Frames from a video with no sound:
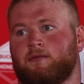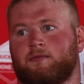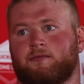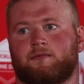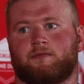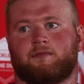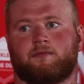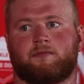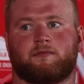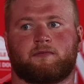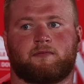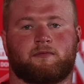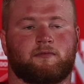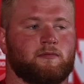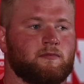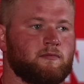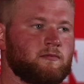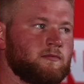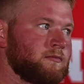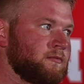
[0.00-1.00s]

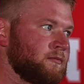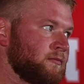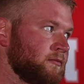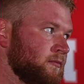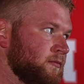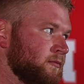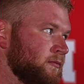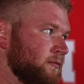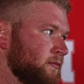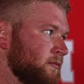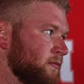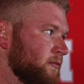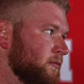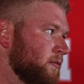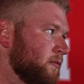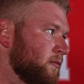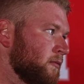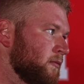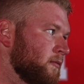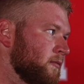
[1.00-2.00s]

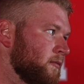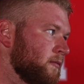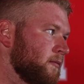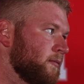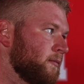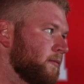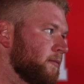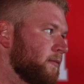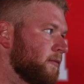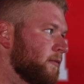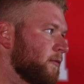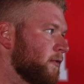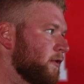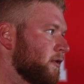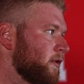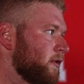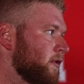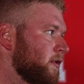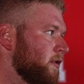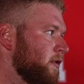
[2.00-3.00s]

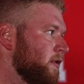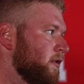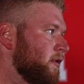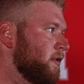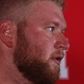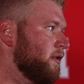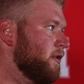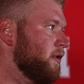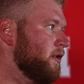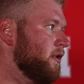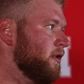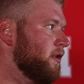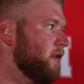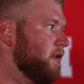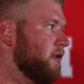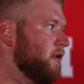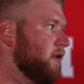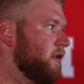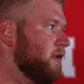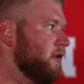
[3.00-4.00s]

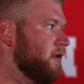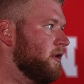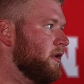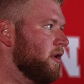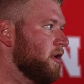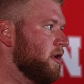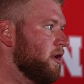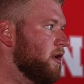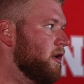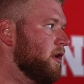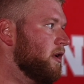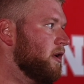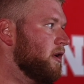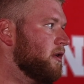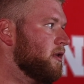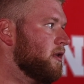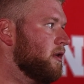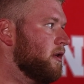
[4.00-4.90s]
Nobody speaks.